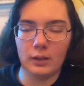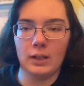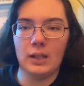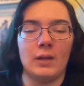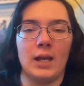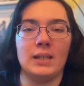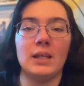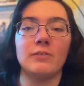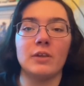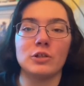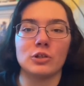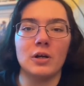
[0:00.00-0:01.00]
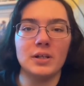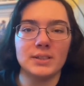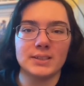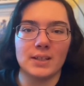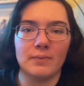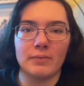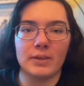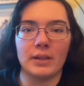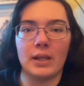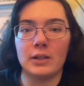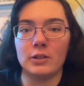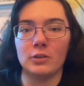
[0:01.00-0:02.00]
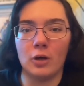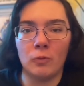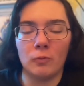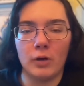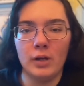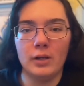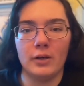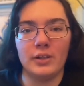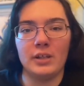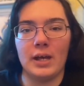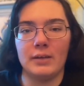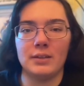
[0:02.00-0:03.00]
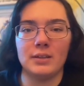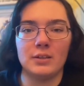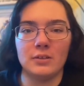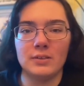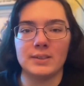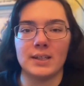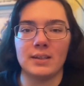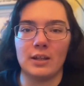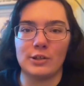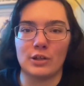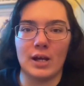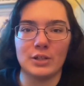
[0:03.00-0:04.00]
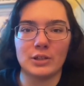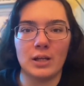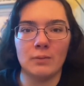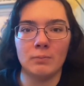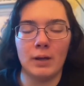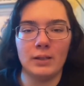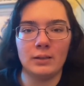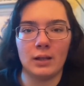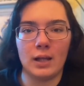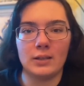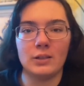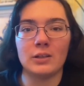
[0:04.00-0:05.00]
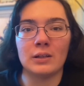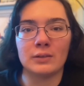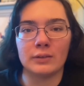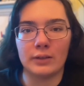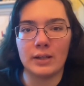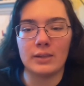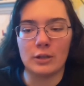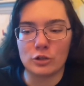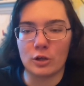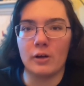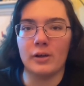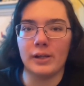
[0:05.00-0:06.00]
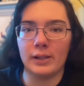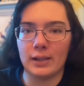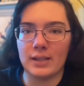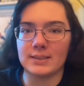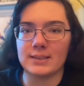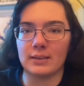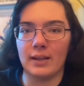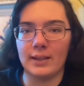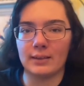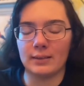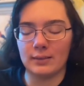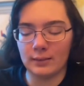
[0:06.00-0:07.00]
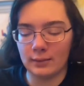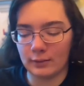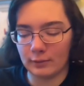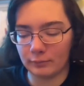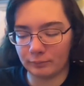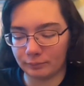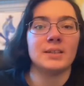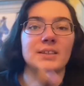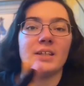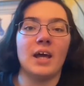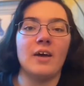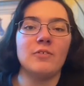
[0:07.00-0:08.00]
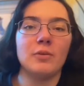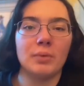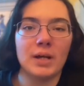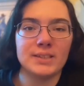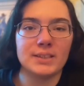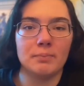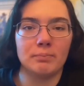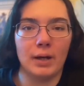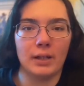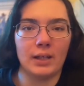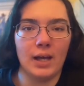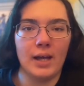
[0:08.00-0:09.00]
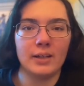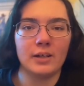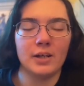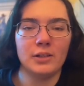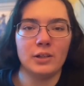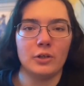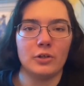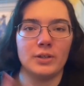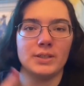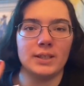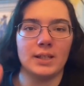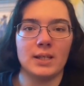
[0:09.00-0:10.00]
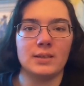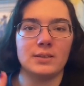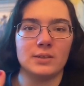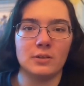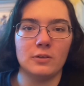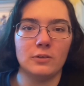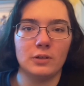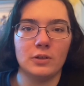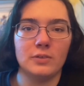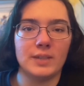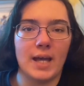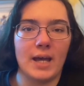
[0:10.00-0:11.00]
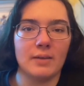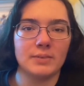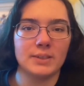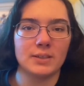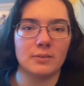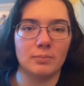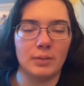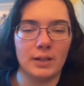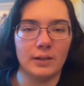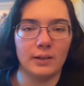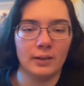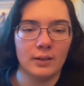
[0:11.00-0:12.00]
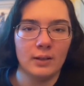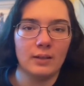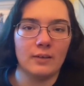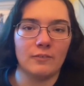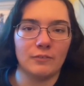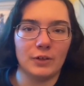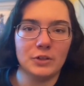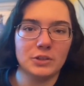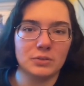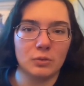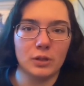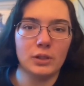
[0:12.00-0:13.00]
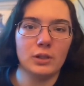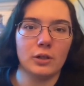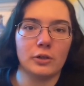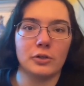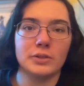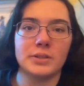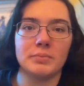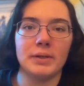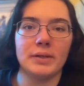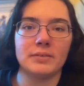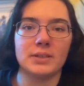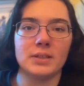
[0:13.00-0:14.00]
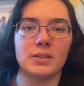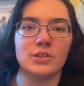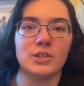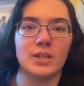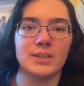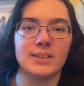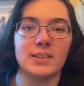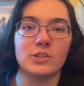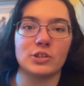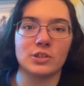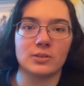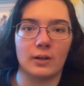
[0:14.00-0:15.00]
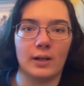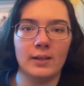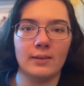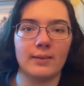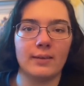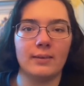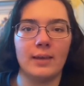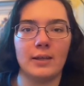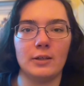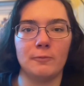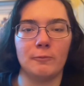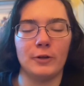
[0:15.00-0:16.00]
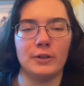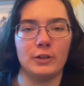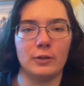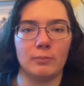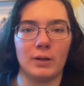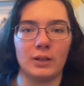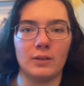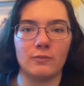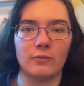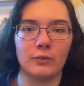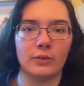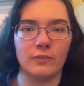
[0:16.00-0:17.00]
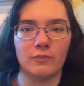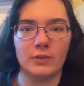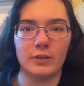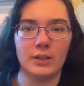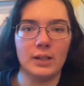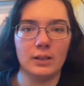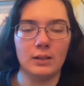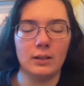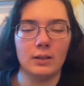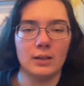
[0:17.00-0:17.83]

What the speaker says: And if the drawing's something that you don't want, all you have to do is hit the trash can button and you can delete the drawing that's selected. So now if you press the bucket icon, you're going to get 2 new tabs to appear. The first one, you're going to be able to adjust the strength that you want your bucket full to fill in.